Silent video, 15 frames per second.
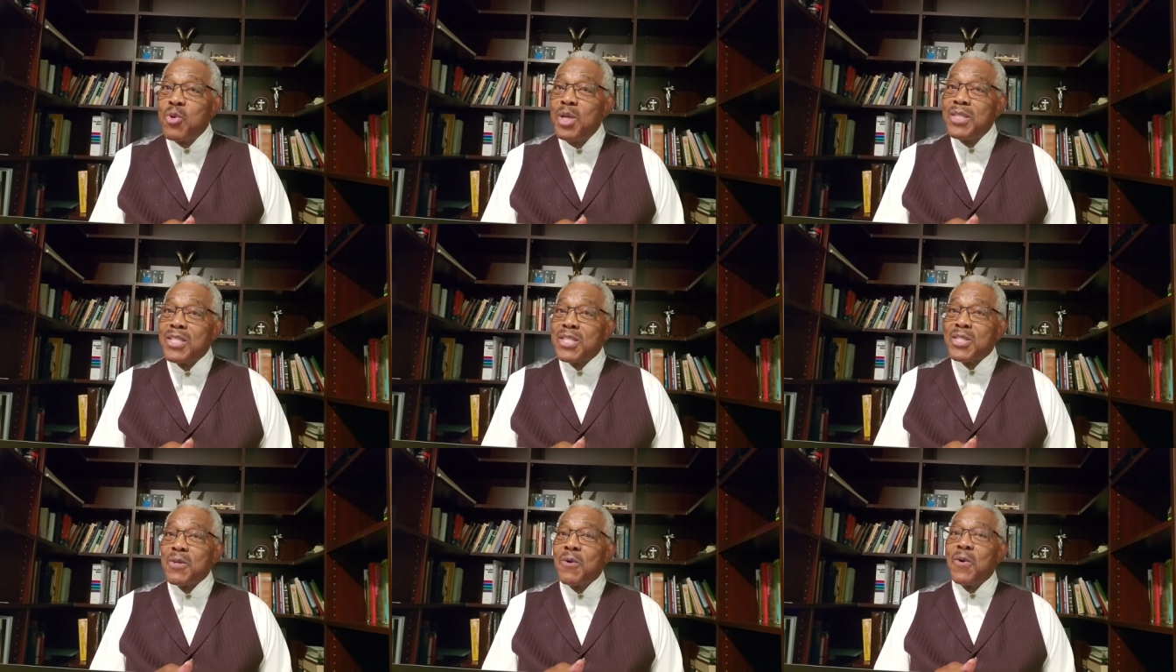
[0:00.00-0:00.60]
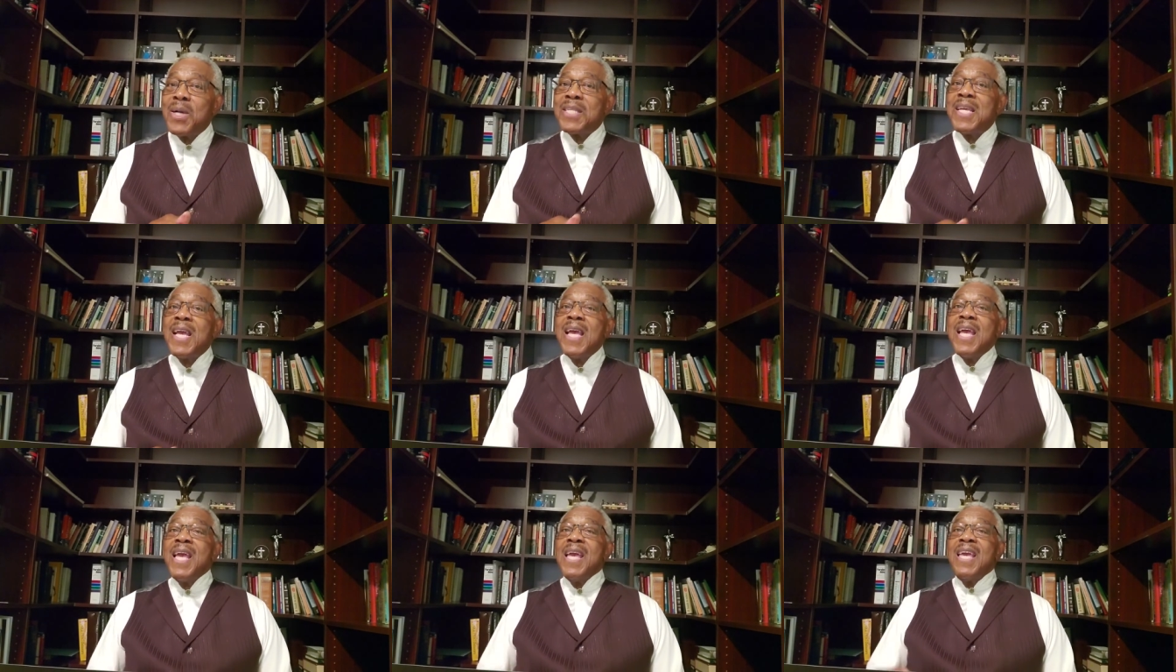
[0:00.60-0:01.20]
with sword.
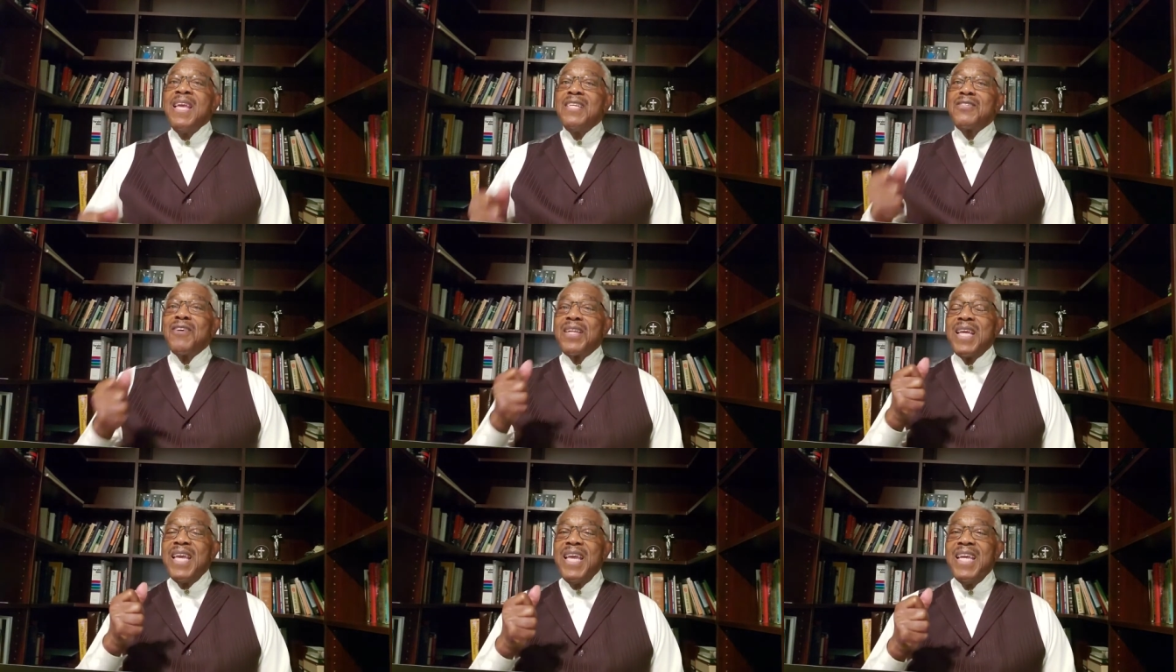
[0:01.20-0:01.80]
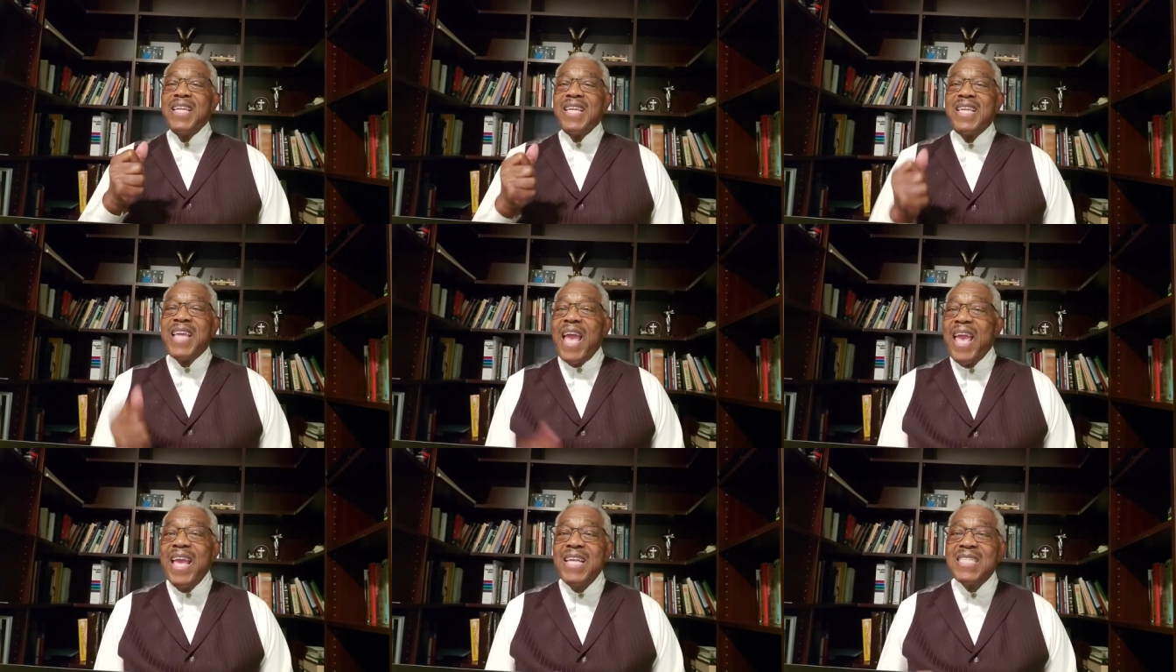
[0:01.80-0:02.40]
He's going to
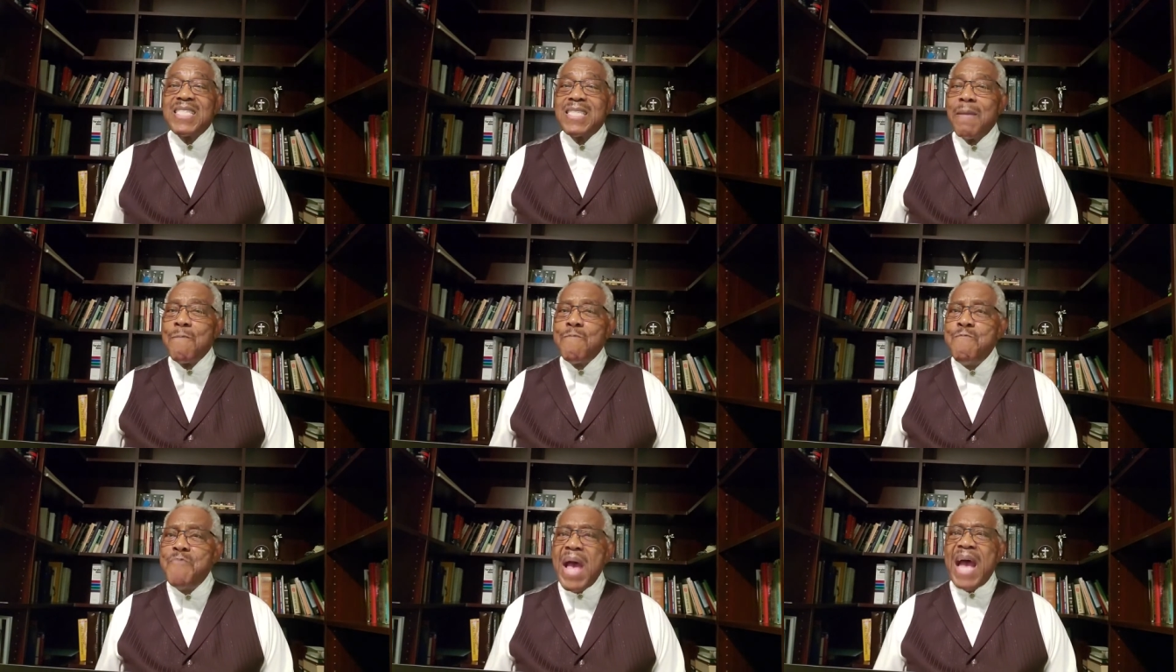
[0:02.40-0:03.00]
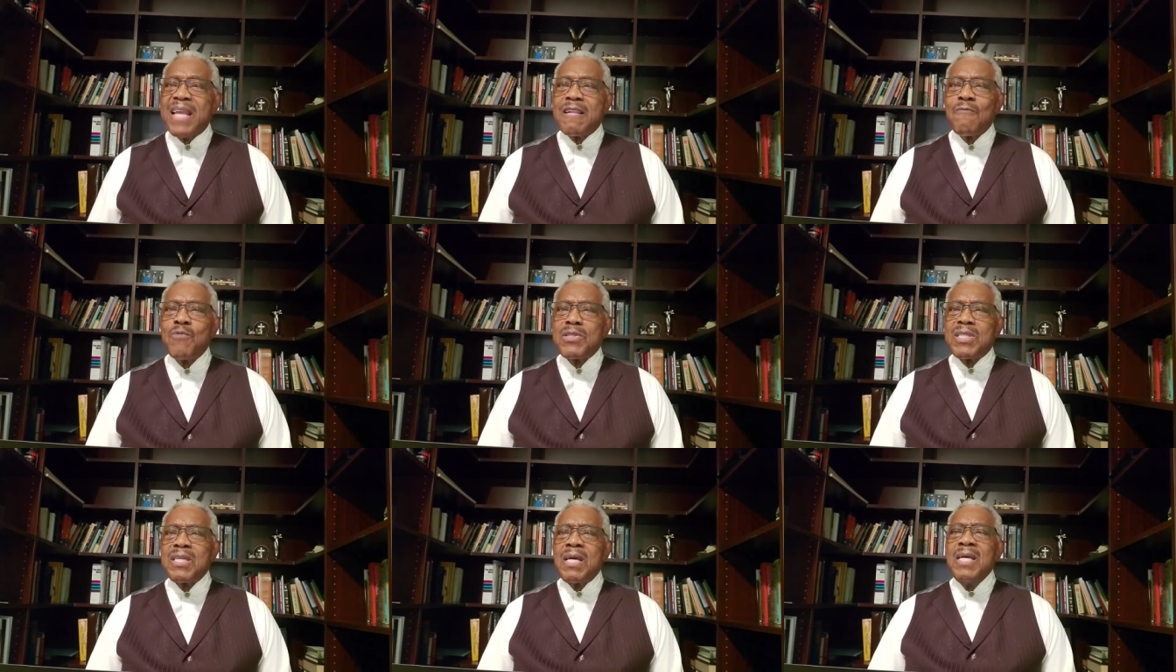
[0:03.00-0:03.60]
engage the battle
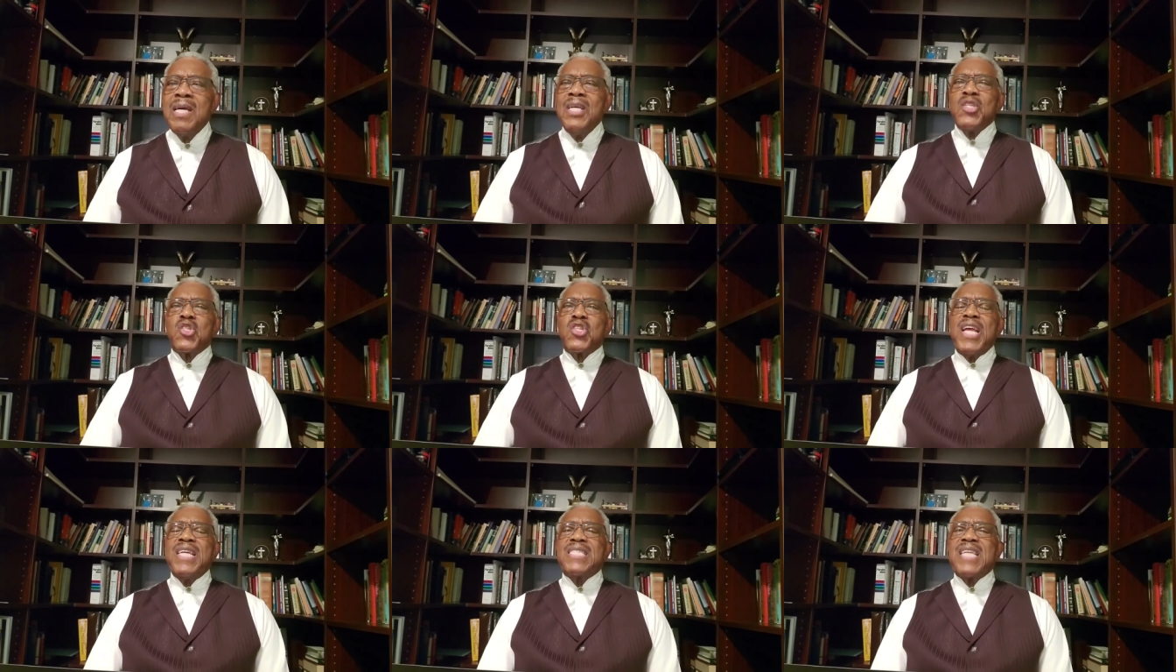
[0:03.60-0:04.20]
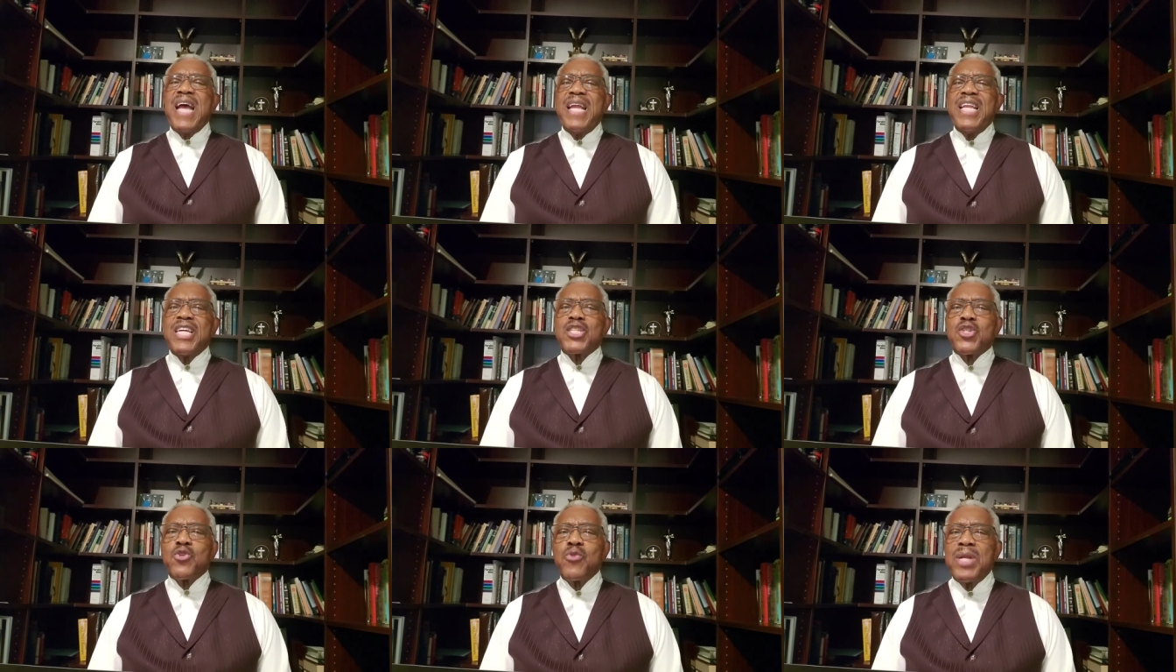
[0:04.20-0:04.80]
with the
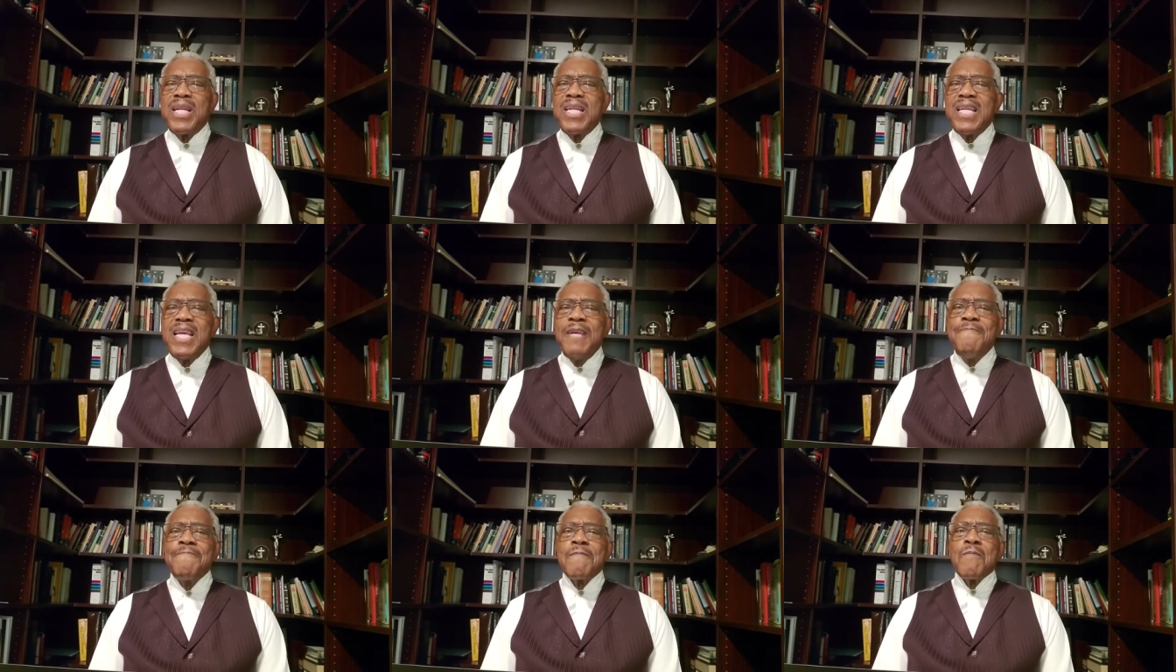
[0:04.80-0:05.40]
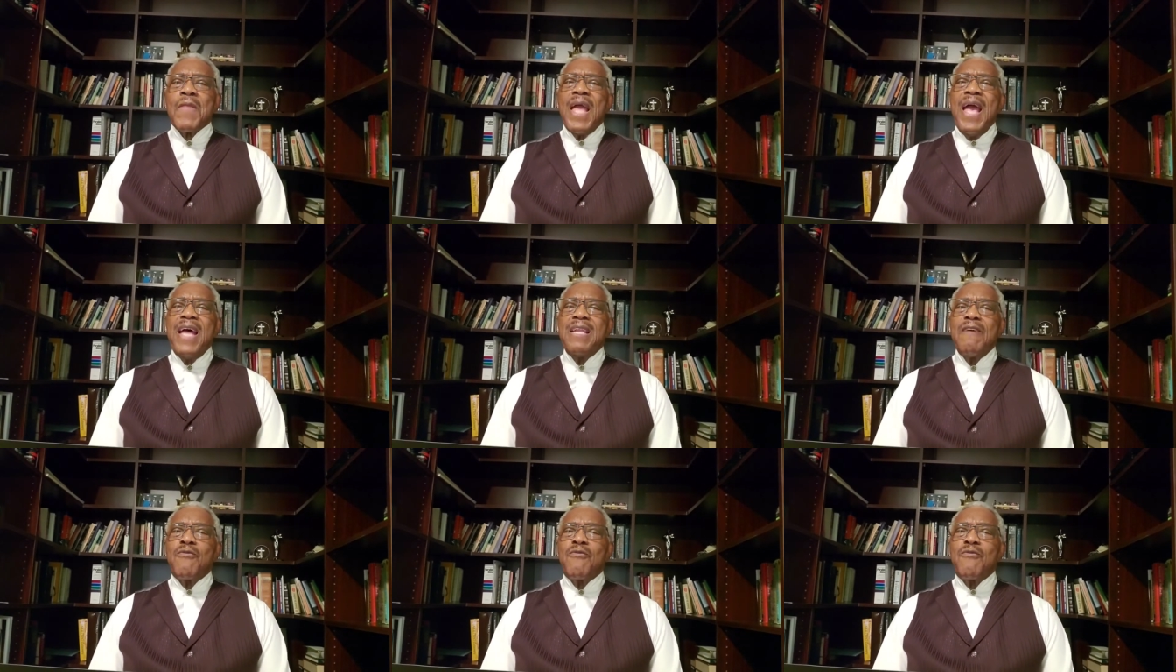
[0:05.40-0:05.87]
satanic trinity and,